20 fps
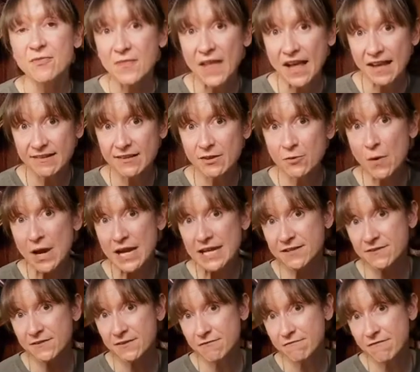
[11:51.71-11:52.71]
That's the
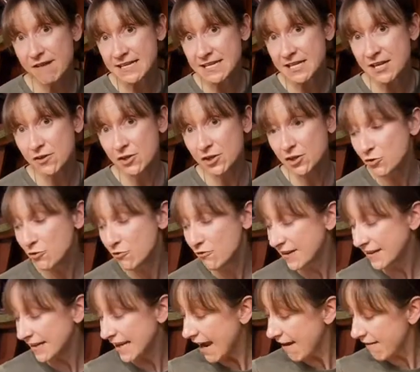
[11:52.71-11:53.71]
weight of the radio that Noor
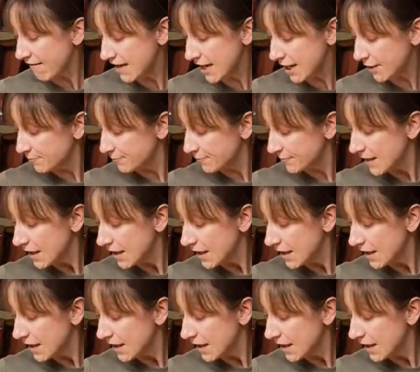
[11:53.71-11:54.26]
is carrying.